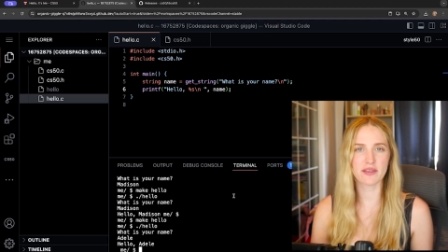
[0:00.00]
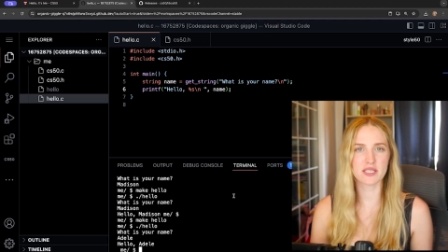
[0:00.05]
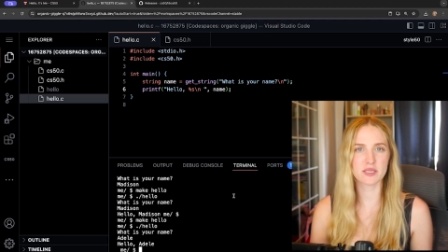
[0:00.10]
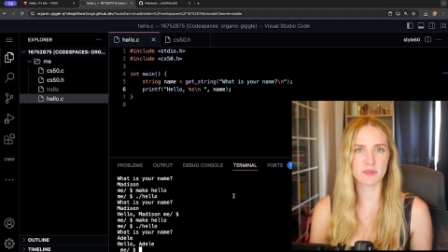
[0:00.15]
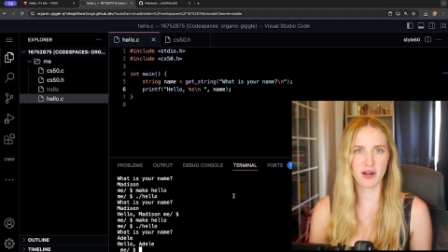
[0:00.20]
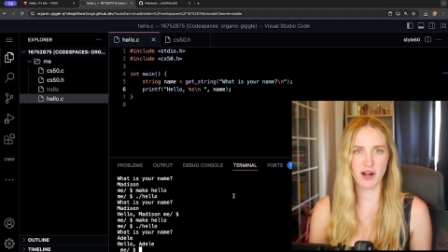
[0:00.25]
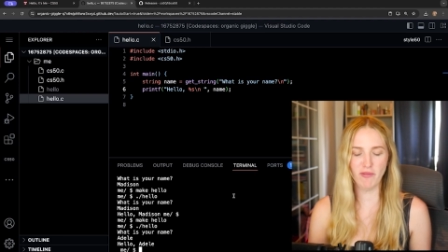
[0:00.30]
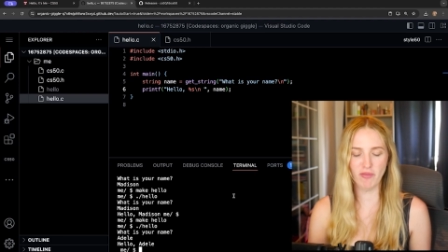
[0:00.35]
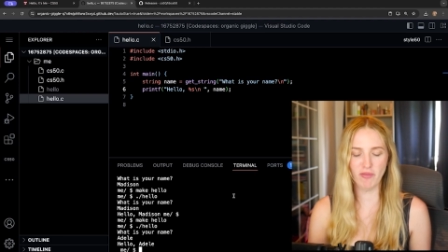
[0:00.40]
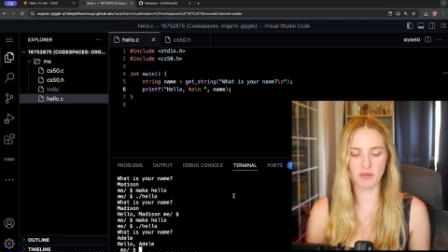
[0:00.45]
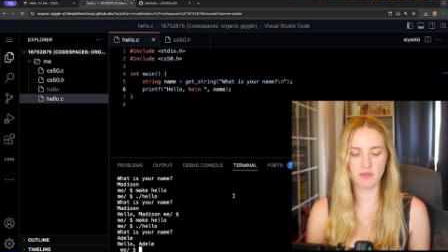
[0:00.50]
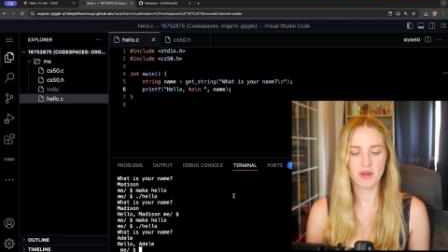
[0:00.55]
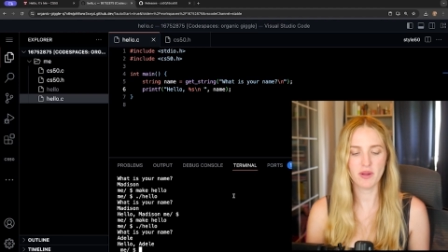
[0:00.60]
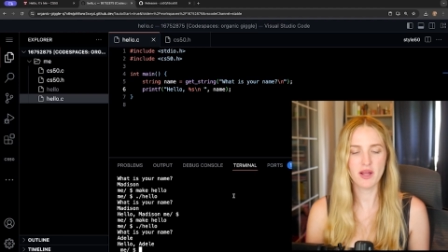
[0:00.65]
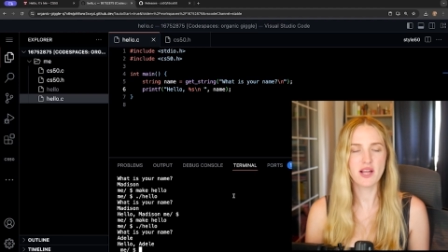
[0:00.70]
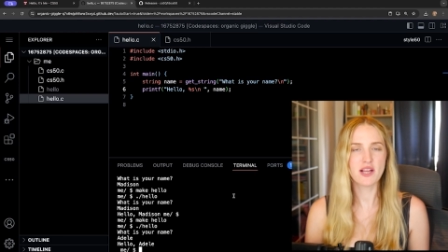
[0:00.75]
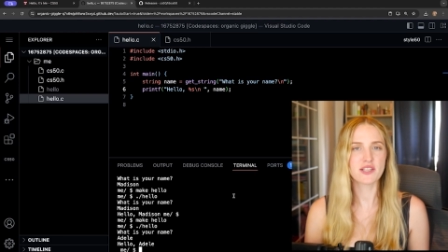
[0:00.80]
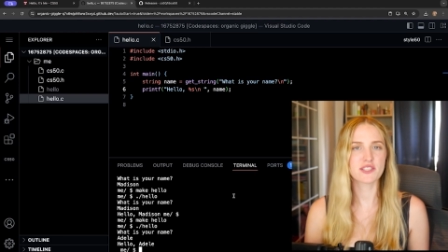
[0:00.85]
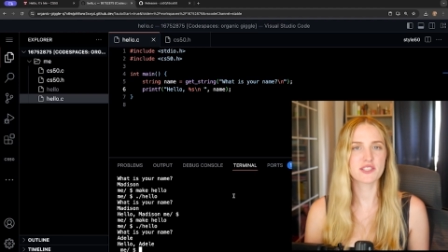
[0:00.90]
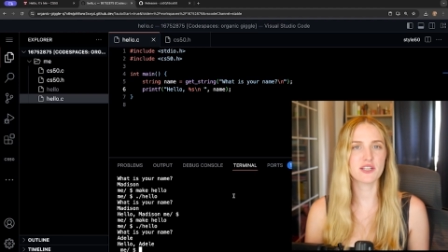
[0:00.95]
this problem.
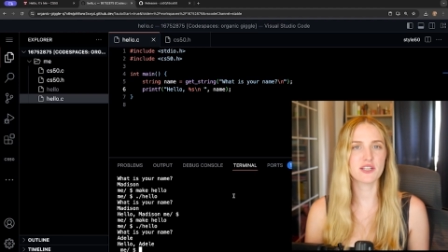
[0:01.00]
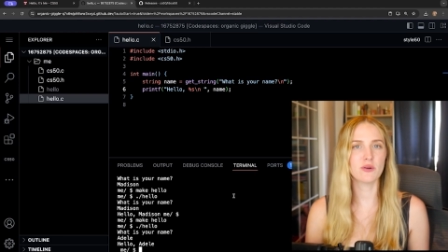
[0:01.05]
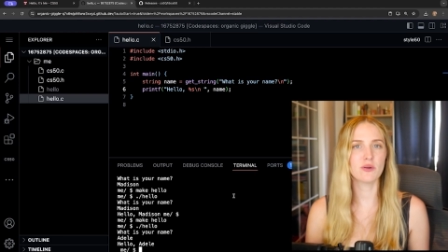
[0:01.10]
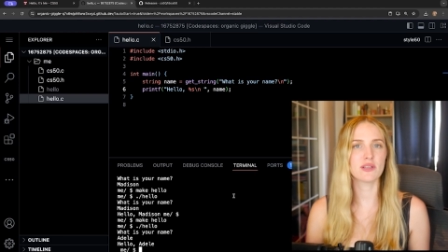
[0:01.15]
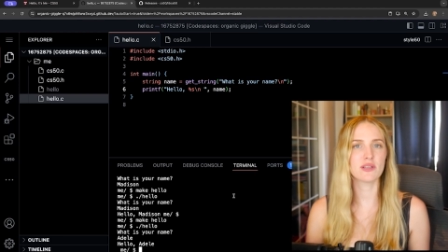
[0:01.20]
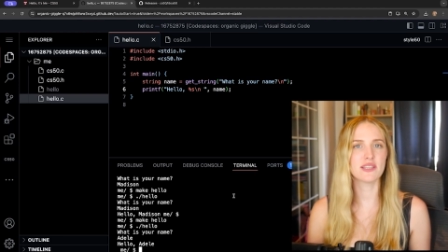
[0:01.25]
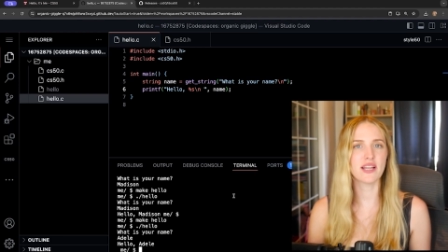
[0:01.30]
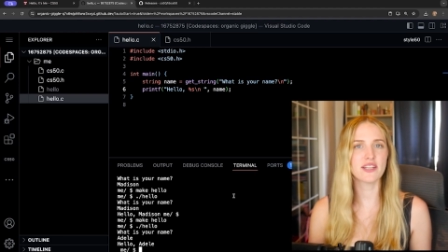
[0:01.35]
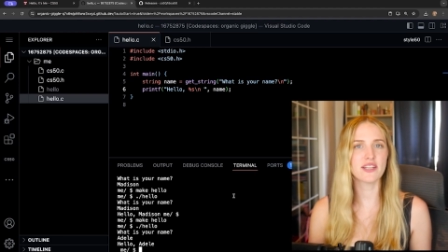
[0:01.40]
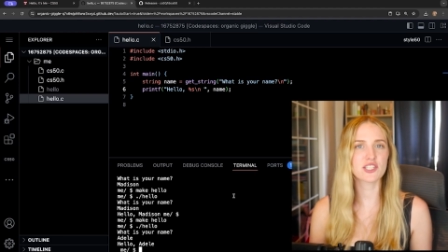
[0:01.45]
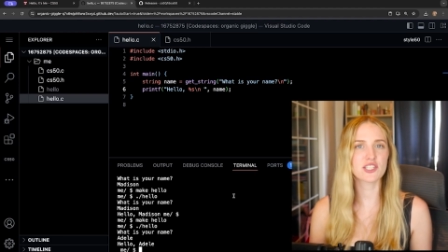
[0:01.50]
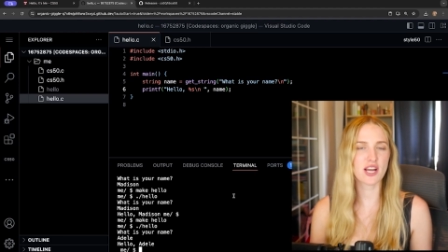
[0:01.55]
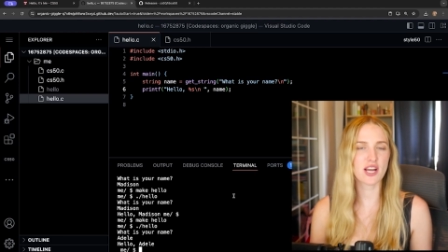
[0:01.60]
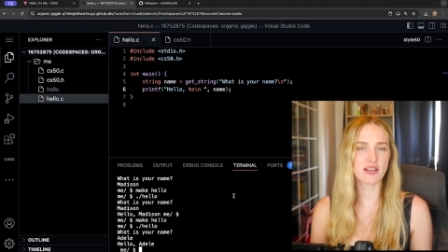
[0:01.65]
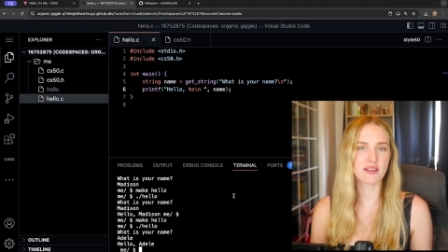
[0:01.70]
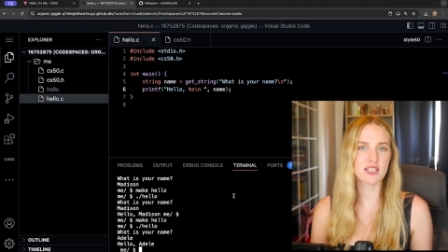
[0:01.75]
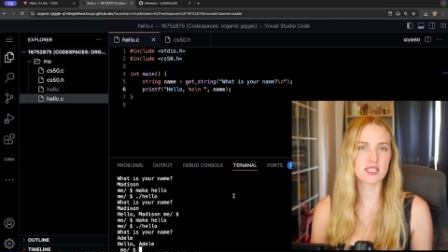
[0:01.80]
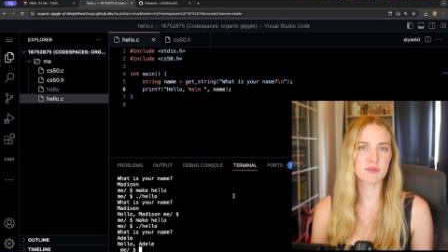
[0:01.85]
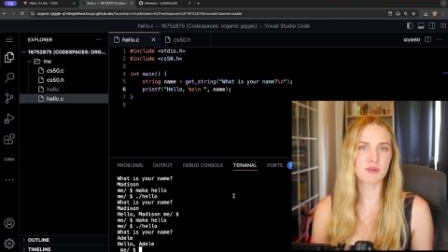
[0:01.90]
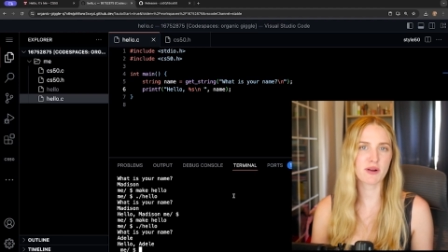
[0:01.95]
So let's
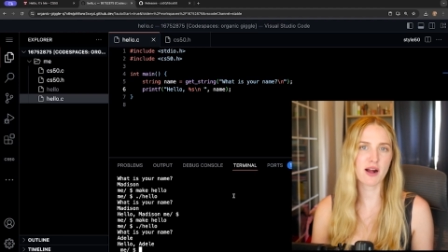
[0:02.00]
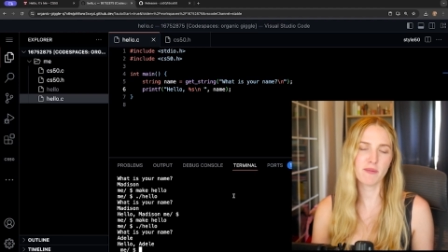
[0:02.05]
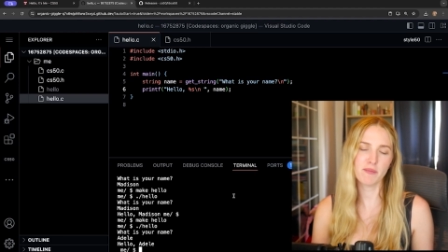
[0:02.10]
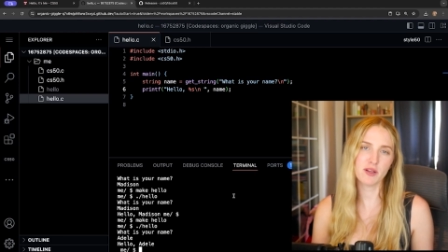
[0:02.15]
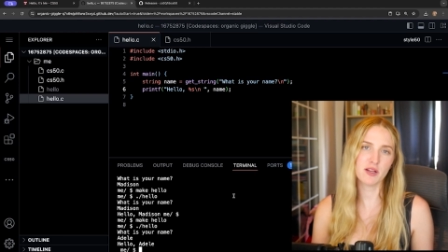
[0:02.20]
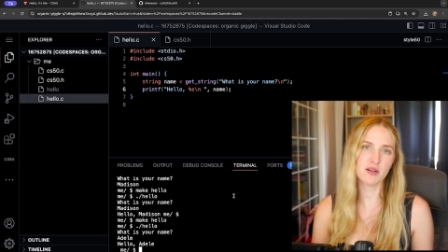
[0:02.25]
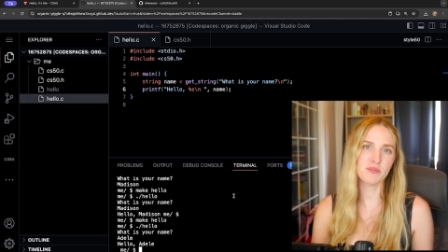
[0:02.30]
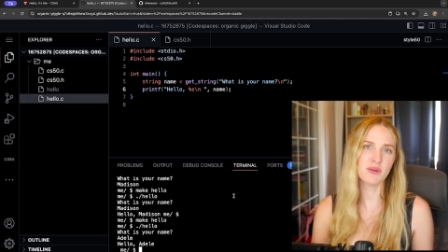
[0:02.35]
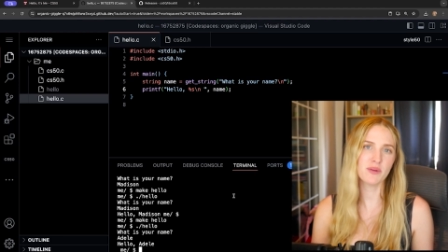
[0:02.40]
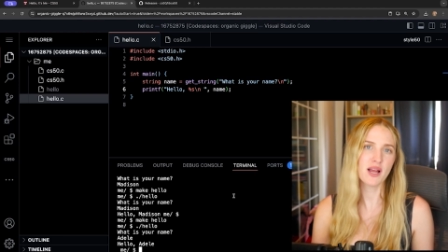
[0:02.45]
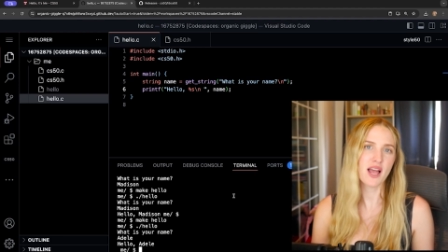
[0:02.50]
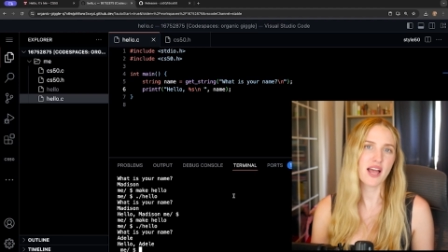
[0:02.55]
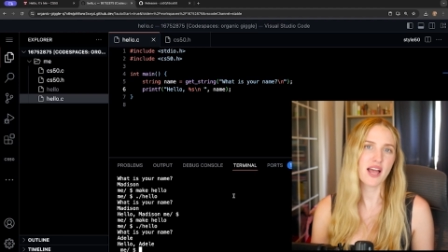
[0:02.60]
check this problem